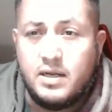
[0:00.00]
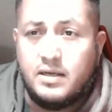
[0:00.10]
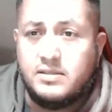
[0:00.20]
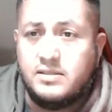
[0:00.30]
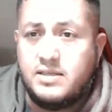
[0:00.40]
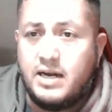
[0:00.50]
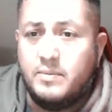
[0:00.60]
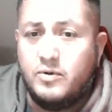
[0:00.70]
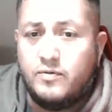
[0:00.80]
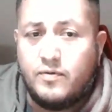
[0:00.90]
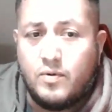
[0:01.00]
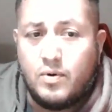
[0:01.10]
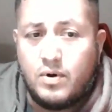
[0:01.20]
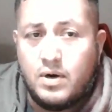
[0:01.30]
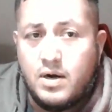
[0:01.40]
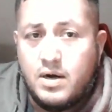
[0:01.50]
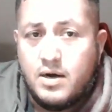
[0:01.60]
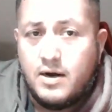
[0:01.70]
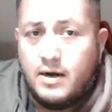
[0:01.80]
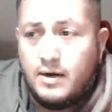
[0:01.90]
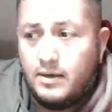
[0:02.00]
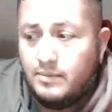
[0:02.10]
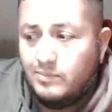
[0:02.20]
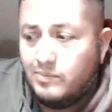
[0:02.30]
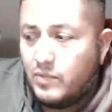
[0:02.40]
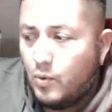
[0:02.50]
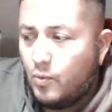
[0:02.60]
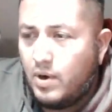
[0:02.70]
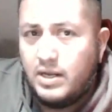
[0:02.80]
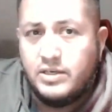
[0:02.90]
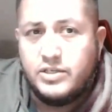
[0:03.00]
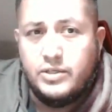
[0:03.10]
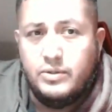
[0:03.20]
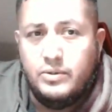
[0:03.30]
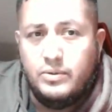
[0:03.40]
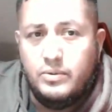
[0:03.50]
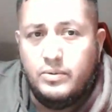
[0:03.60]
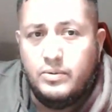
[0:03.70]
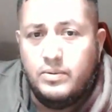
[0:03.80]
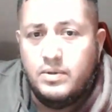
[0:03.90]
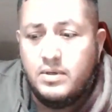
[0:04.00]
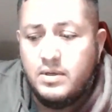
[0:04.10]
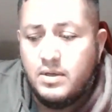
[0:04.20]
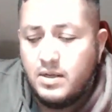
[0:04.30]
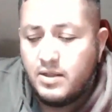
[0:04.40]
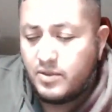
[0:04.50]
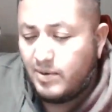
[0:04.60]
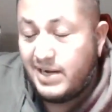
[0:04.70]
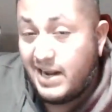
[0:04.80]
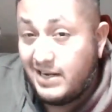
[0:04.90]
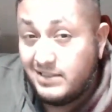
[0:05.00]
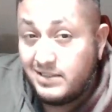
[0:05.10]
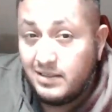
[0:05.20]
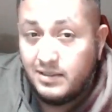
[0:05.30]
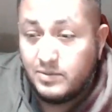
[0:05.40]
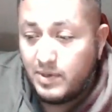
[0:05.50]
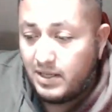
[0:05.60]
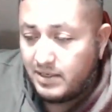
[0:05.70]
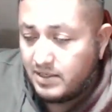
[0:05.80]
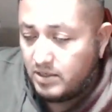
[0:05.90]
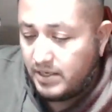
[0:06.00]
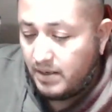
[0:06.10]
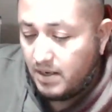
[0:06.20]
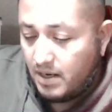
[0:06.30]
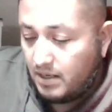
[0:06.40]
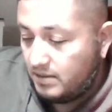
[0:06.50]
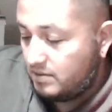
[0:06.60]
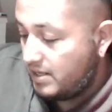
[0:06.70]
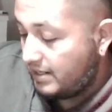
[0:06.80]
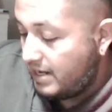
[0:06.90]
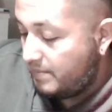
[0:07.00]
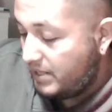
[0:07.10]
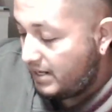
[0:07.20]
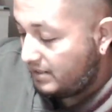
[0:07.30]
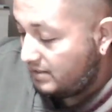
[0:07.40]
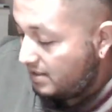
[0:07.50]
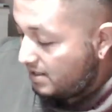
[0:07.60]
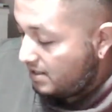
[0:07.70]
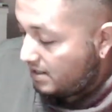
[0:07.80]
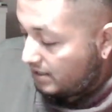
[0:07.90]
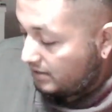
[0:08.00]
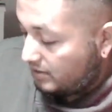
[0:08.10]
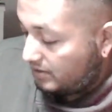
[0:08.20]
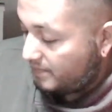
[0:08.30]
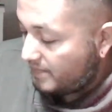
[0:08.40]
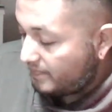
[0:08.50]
sustainable for 1 to 3 days is what I like to try to keep it at under,